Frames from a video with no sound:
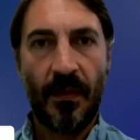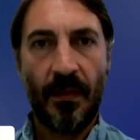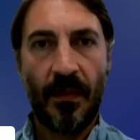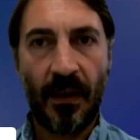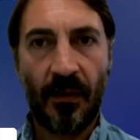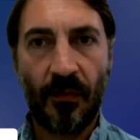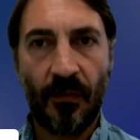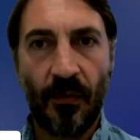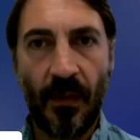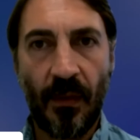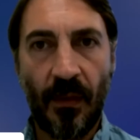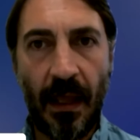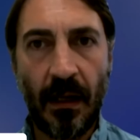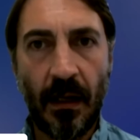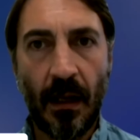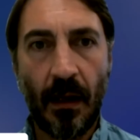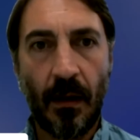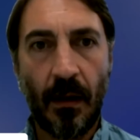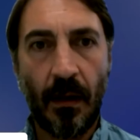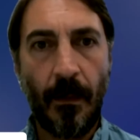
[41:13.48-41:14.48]
And I can just
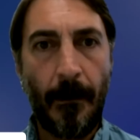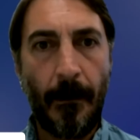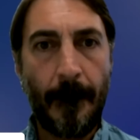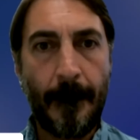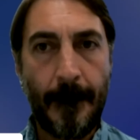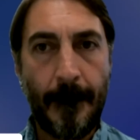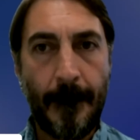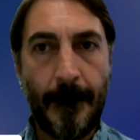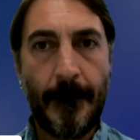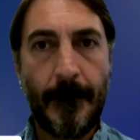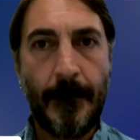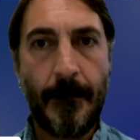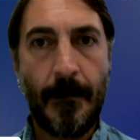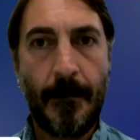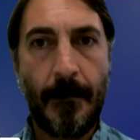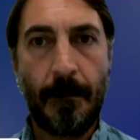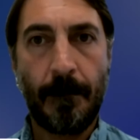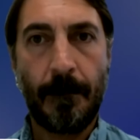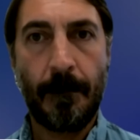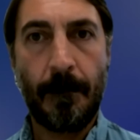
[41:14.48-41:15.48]
add that some of
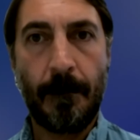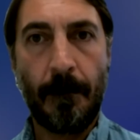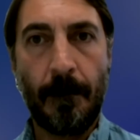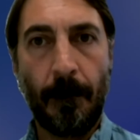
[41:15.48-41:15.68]
the stuff